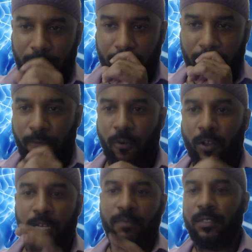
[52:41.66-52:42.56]
for
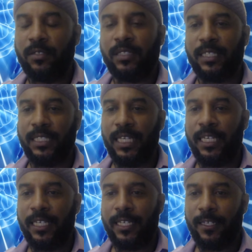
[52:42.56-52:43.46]
them to
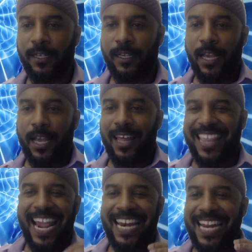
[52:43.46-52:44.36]
succeed.
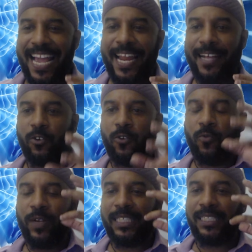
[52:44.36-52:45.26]
They needed to
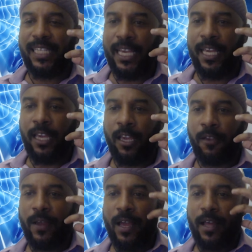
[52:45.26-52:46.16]
receive
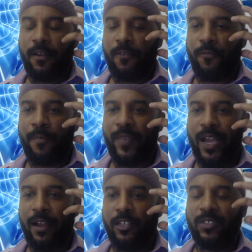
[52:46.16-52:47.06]
from
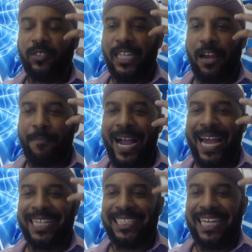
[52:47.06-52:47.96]
using their mind
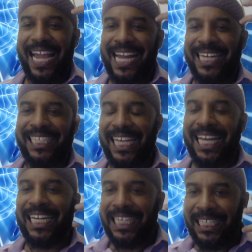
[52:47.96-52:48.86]
as an
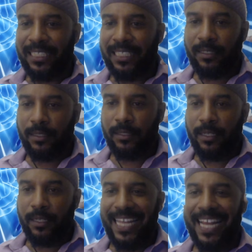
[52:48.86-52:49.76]
antenna.
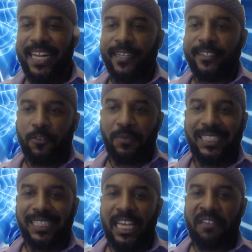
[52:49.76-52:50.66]
They needed to
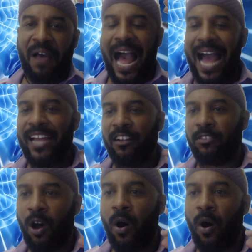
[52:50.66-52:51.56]
receive higher
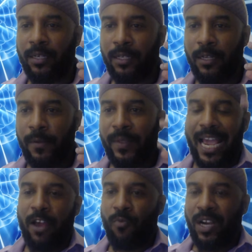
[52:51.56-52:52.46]
thought.
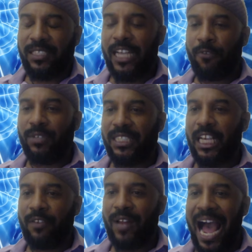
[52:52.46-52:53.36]
And once they received
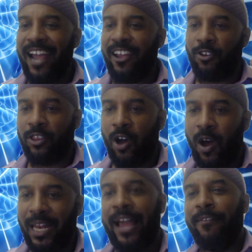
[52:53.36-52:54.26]
higher thought,
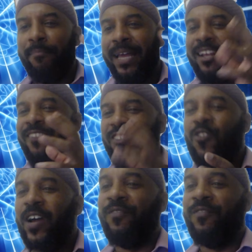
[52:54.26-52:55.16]
like many of you
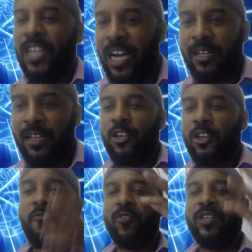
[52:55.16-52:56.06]
have done,
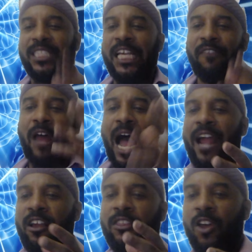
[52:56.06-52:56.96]
you've received higher
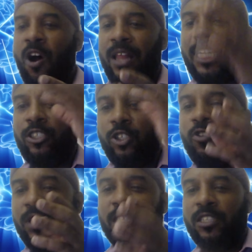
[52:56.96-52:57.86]
thought that you
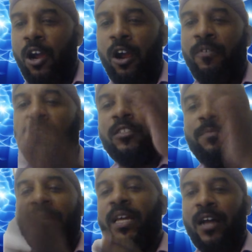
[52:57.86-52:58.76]
deserve to be
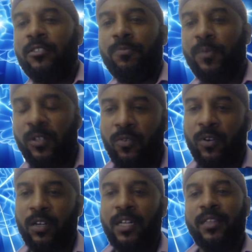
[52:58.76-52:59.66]
an entrepreneur,
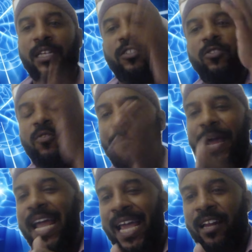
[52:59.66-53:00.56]
that you are
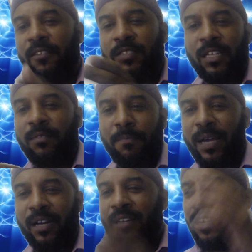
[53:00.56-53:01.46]
made of something
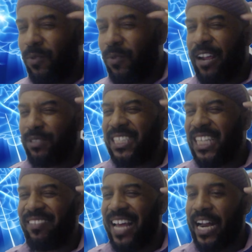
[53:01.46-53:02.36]
better. When they receive
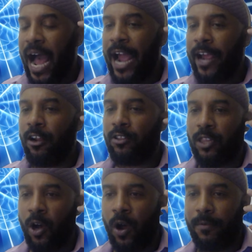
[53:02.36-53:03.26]
that higher
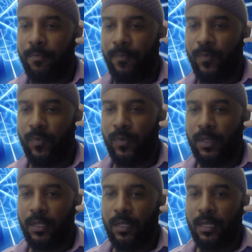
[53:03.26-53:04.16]
thought,
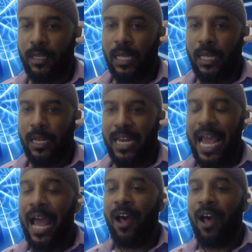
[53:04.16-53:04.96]
now they